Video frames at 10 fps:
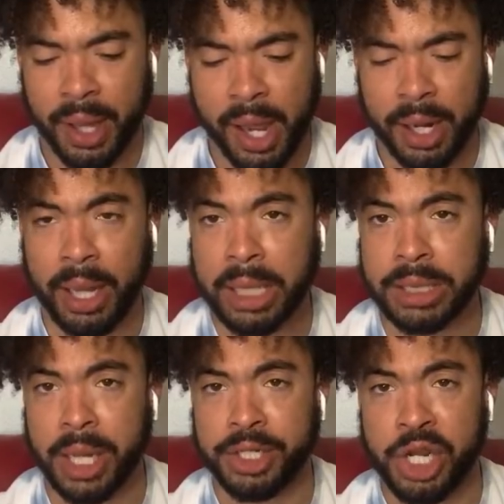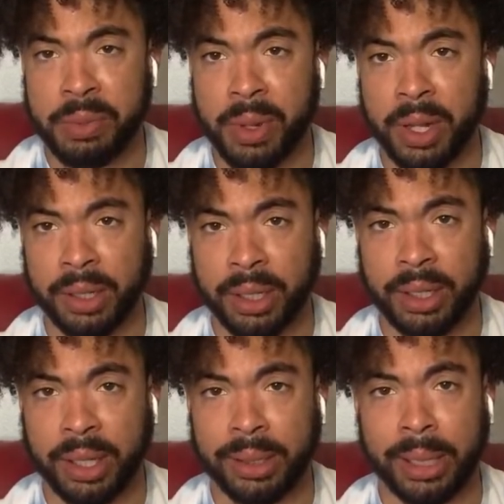I got a lot to catch up on.
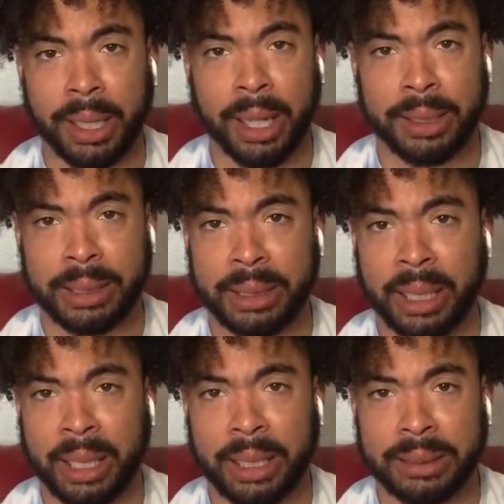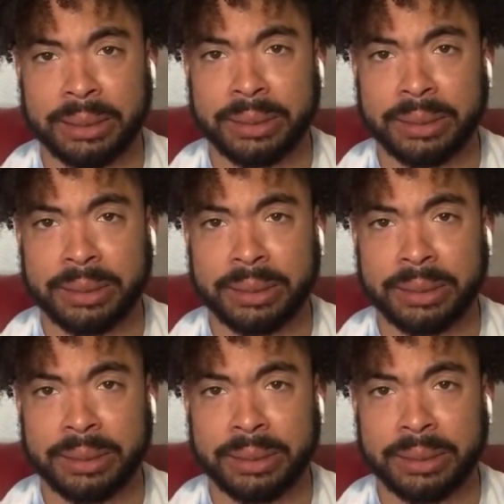I got a lot.